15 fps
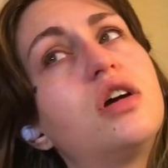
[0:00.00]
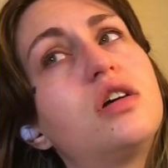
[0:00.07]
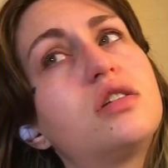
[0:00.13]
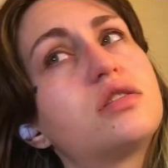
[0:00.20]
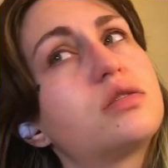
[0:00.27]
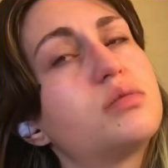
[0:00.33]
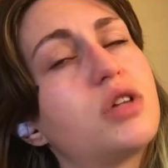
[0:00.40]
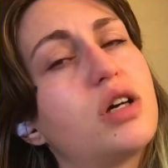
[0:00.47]

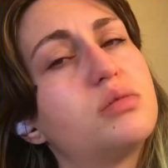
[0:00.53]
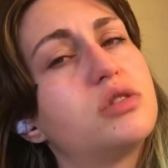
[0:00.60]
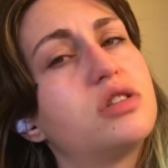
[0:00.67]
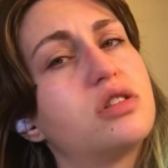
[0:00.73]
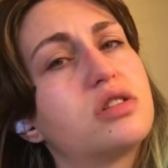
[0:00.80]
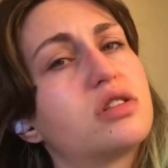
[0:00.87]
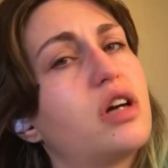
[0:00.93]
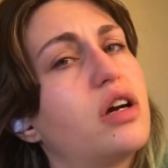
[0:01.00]
Sometimes you
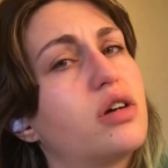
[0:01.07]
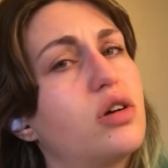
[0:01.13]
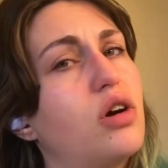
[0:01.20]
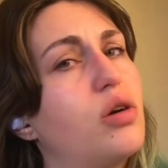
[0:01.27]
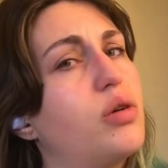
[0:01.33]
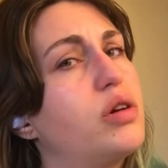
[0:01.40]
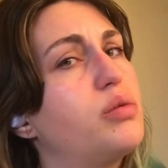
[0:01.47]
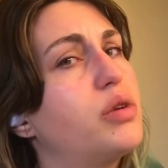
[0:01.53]
just gotta
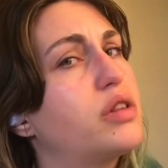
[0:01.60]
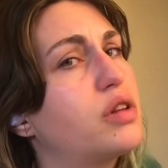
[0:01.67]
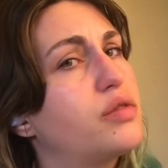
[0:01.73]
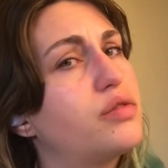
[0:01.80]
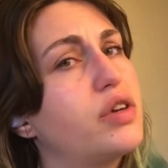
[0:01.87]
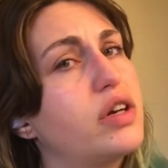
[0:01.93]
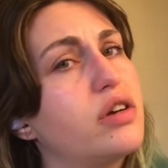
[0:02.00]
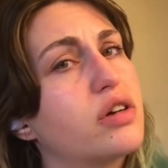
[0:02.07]
go in with the
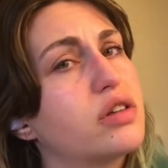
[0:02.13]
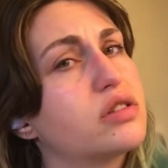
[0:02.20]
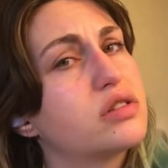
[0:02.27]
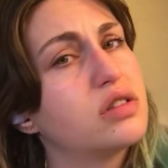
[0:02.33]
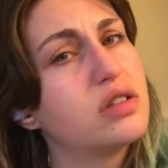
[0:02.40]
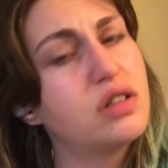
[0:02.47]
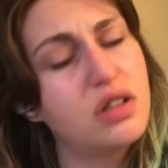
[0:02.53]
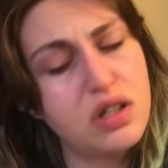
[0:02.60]

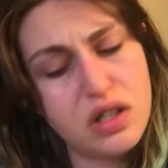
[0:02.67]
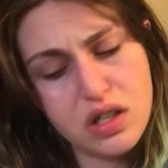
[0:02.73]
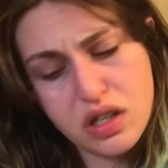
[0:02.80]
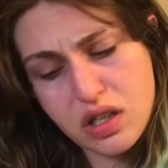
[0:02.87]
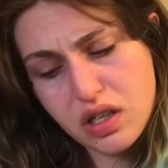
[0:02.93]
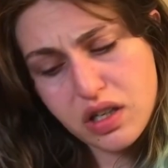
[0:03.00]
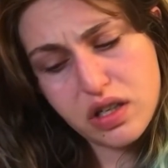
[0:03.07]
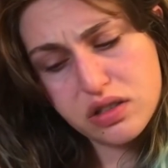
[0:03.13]
fingers
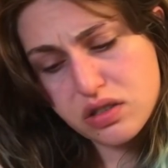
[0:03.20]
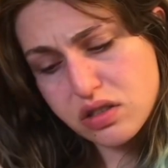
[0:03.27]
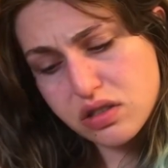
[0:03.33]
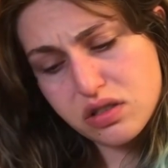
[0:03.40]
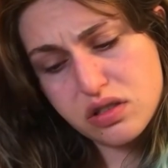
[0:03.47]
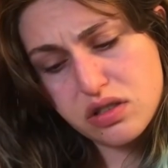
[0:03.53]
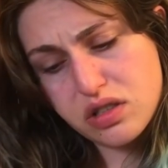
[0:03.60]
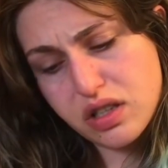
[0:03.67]
and
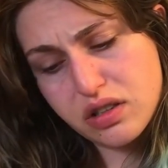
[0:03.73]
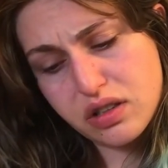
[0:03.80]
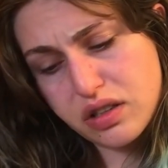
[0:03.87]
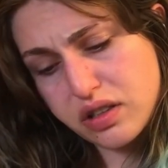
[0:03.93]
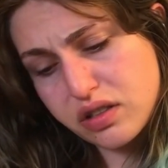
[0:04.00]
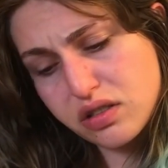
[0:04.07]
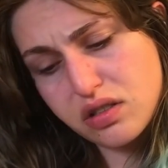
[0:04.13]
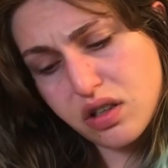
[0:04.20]
just gently
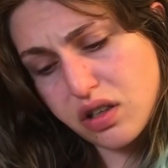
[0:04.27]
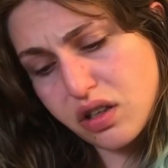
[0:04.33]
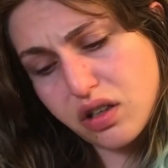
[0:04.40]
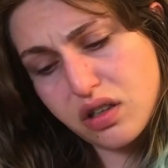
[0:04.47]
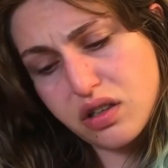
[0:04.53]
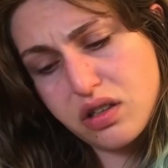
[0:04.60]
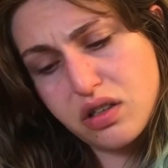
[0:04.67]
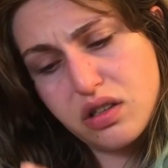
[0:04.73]
start.
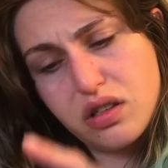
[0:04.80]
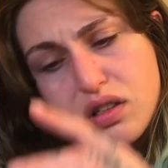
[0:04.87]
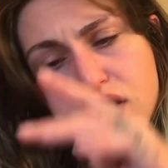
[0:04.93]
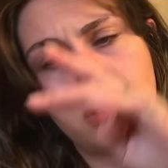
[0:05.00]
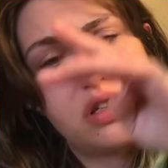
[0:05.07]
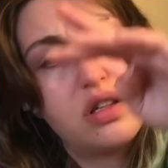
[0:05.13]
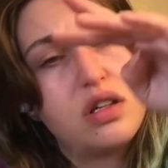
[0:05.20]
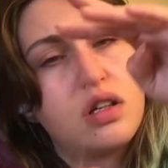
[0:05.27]

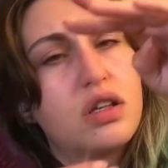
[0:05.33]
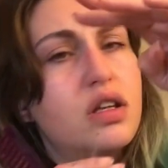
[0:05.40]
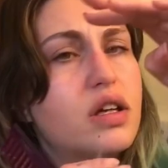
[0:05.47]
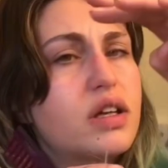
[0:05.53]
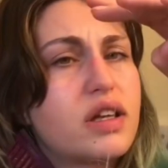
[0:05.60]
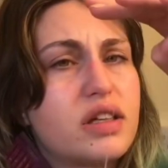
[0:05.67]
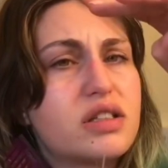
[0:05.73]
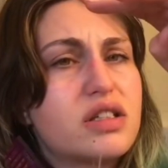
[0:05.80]
Look
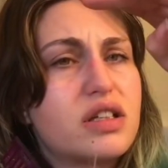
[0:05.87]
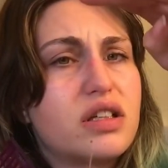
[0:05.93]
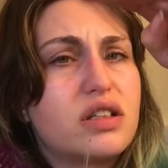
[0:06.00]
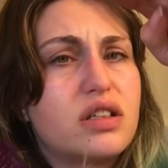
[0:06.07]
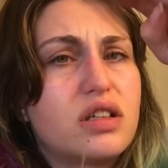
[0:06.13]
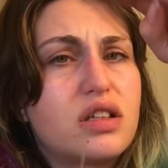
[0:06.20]
at that shit.